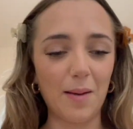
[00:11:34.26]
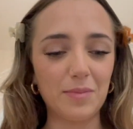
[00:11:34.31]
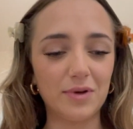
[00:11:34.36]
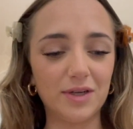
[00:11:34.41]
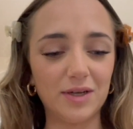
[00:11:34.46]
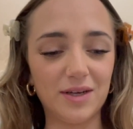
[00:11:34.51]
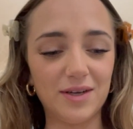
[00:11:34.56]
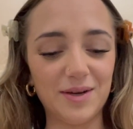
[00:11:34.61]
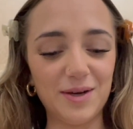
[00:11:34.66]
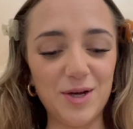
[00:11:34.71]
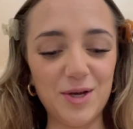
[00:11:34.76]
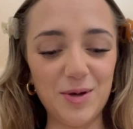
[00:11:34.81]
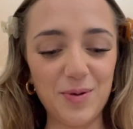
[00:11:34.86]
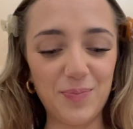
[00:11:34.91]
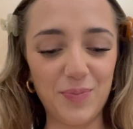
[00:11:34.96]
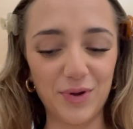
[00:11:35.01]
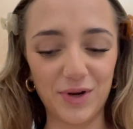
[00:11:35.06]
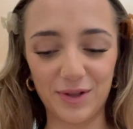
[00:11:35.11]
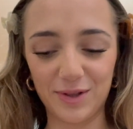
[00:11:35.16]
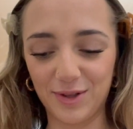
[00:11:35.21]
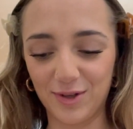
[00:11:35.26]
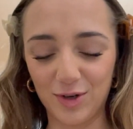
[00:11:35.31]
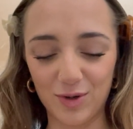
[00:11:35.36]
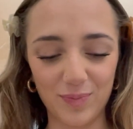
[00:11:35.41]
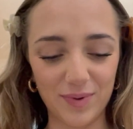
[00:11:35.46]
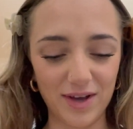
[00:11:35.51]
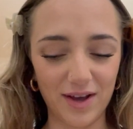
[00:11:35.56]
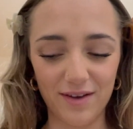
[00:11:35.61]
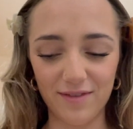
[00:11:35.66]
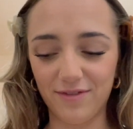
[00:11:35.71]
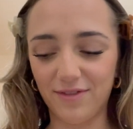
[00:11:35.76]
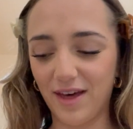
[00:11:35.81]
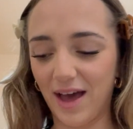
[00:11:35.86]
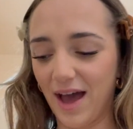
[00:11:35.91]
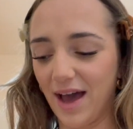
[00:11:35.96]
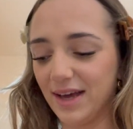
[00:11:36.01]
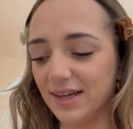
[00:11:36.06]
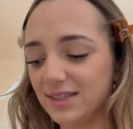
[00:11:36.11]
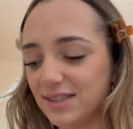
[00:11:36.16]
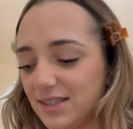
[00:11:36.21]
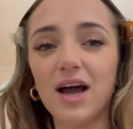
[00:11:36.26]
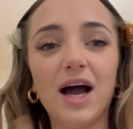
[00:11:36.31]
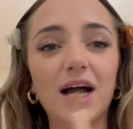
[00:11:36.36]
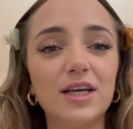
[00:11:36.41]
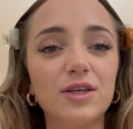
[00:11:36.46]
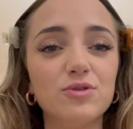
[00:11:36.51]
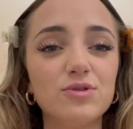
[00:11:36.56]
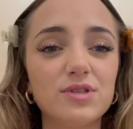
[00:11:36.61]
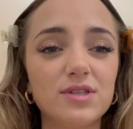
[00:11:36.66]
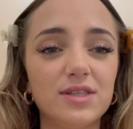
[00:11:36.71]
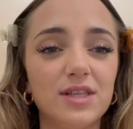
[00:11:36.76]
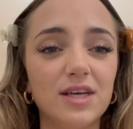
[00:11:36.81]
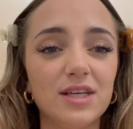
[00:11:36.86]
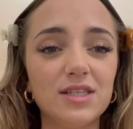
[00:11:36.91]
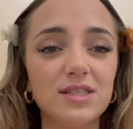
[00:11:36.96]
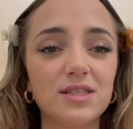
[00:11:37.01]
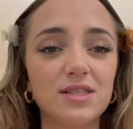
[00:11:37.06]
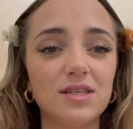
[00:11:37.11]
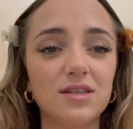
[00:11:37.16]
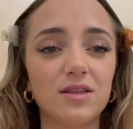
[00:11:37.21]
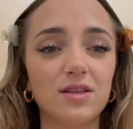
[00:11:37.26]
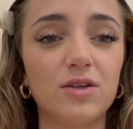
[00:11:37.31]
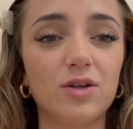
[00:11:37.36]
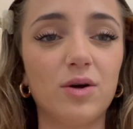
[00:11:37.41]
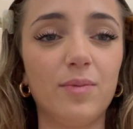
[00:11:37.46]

gonna put a little bit of that. I use this little